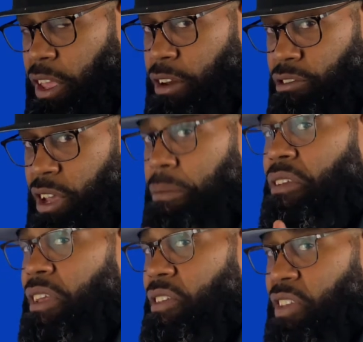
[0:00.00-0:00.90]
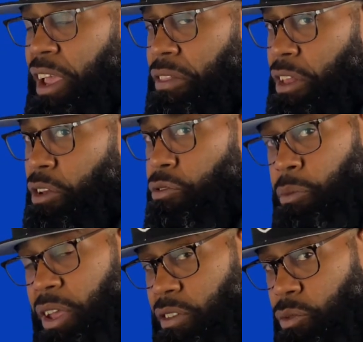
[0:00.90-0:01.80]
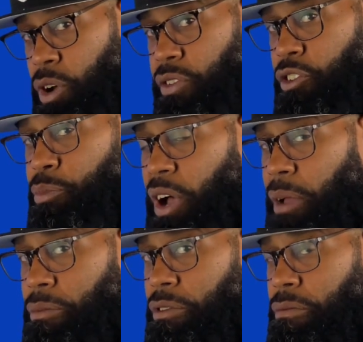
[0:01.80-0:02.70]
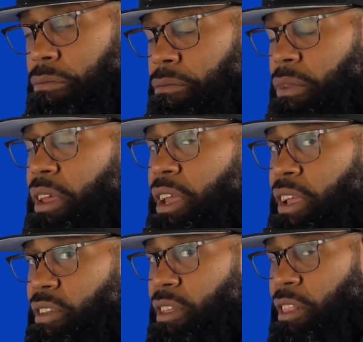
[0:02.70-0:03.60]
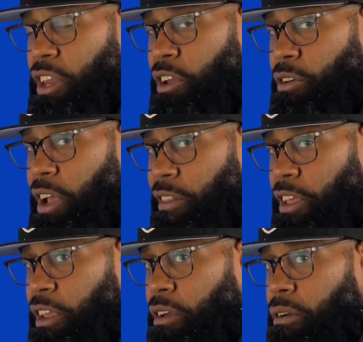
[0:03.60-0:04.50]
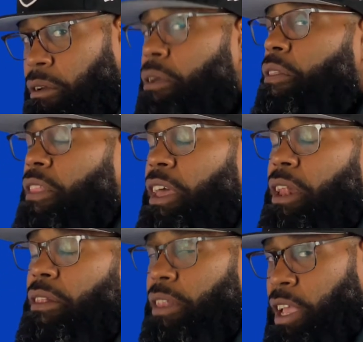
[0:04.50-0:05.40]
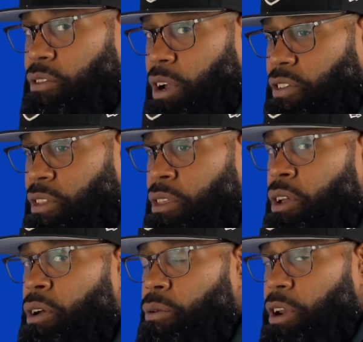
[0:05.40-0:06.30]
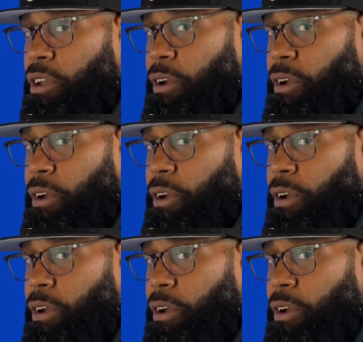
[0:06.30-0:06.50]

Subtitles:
intercepts? That's the second thing to do. So basically 1, 2 problems. Is it linear, nonlinear? Then next question, what are your